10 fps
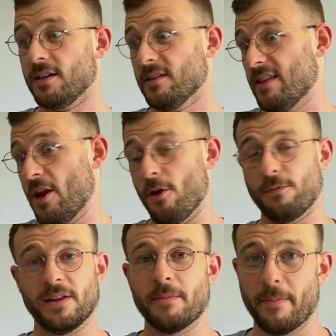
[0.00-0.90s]
that
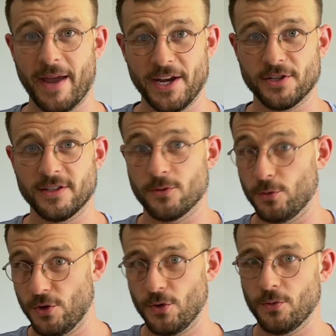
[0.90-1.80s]
hopefully my patients or
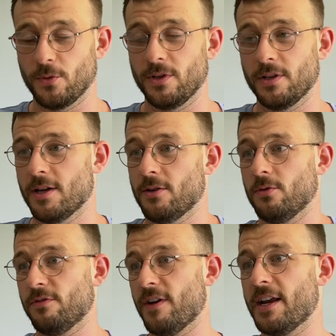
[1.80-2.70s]
you will
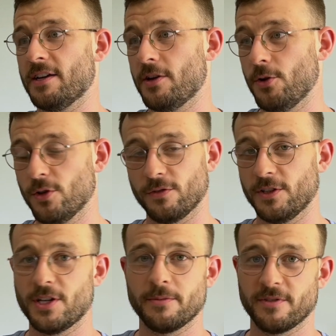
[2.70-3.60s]
find useful in
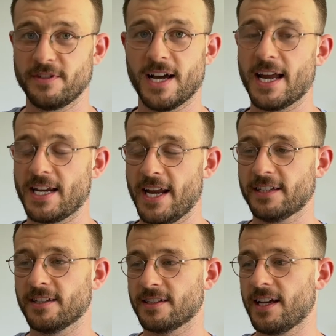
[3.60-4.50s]
terms of diet and
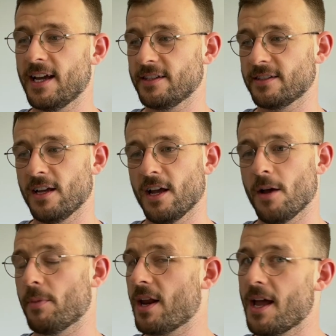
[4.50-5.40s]
exercise.
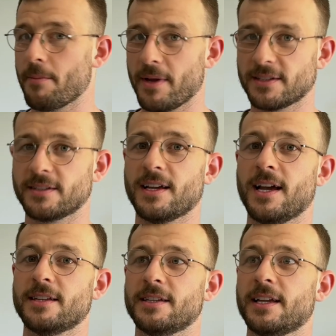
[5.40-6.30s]
But I'm
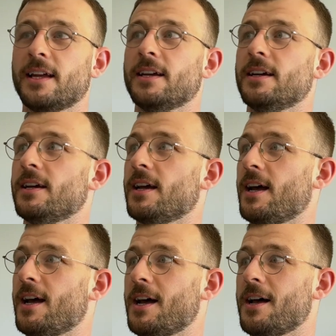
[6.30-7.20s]
exercising,
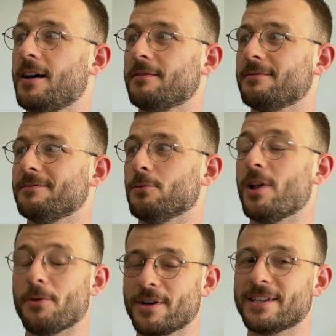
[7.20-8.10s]
well, I
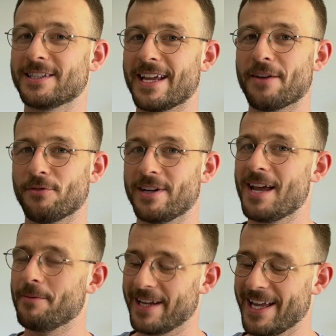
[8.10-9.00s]
wanted to say every day,
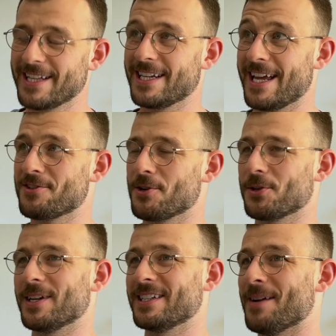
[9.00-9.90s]
but again, today's not a good
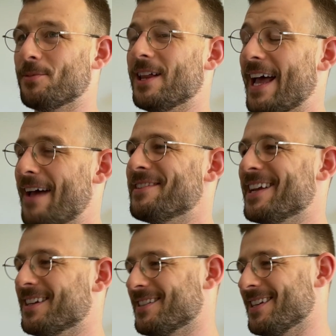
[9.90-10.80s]
example. I haven't
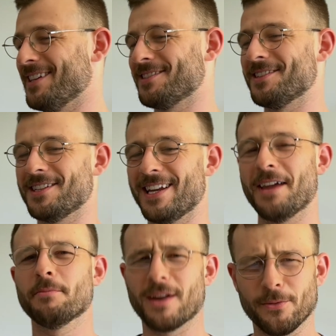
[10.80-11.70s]
exercised today,
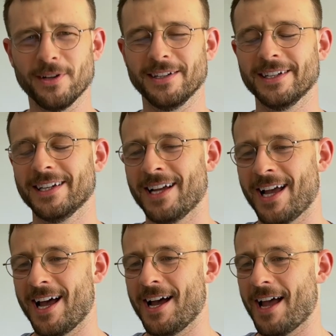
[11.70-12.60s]
but I will.
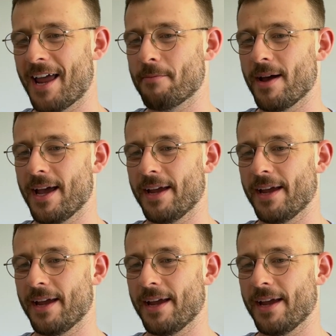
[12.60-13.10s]
And my